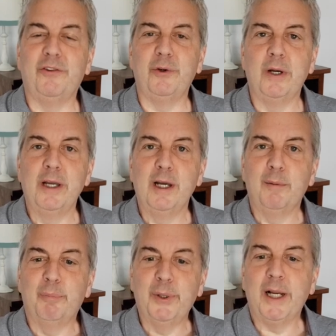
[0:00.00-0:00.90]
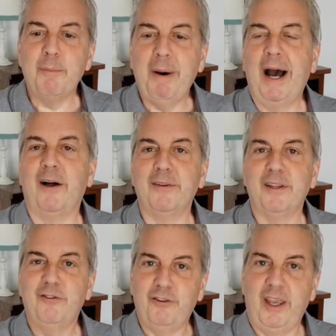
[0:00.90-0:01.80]
to bring
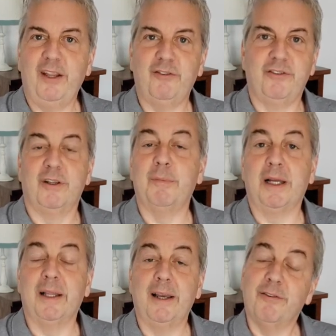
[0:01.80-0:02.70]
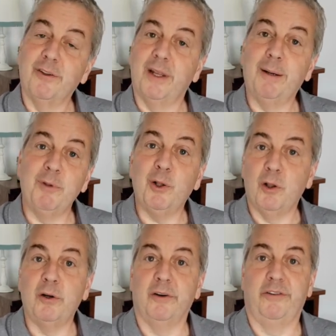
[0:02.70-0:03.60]
about changes in my life so that I'm no
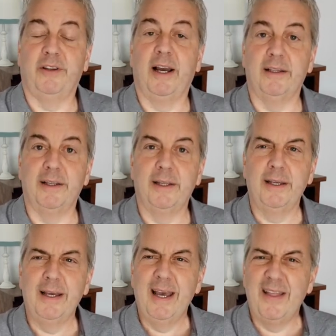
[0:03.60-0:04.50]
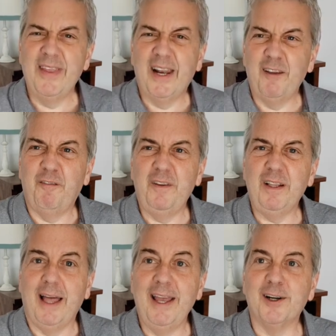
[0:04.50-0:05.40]
longer silent and that I
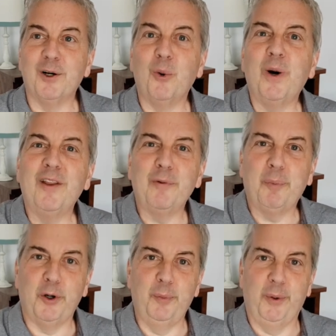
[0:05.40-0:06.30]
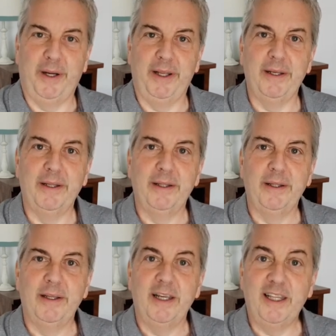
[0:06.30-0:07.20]
feel anger when it's appropriate
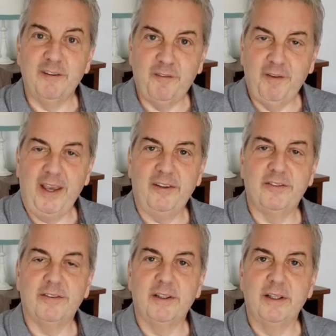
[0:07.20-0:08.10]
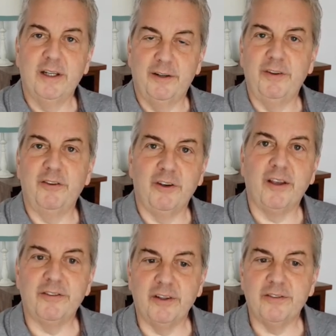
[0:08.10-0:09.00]
in the face of
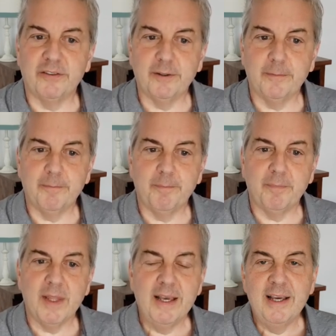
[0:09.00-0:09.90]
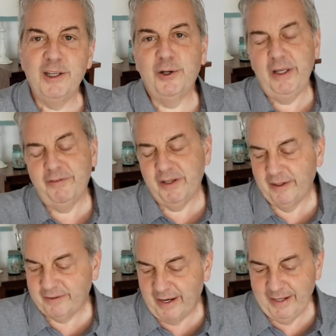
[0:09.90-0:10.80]
injustice. You know, even
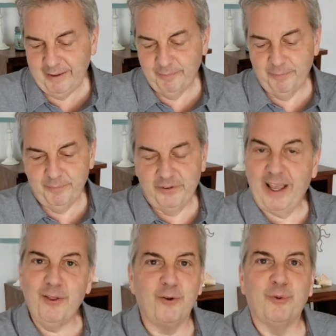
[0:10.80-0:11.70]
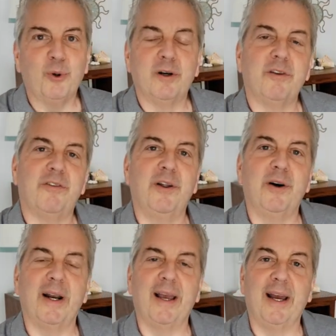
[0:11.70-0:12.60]
as I say those words,
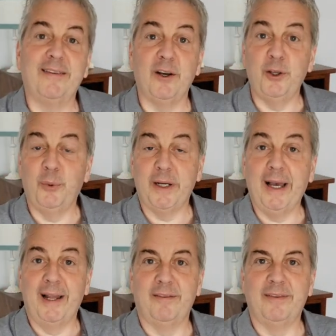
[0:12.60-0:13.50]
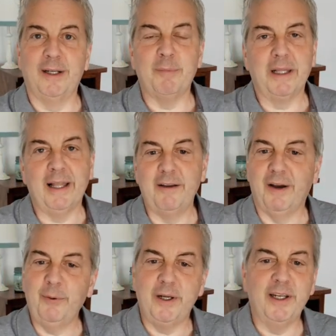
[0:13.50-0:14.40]
though, and I tell you what God has done in my life,
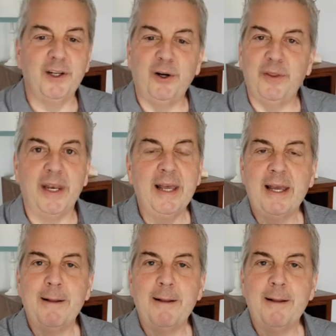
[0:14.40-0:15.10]
I want you to know that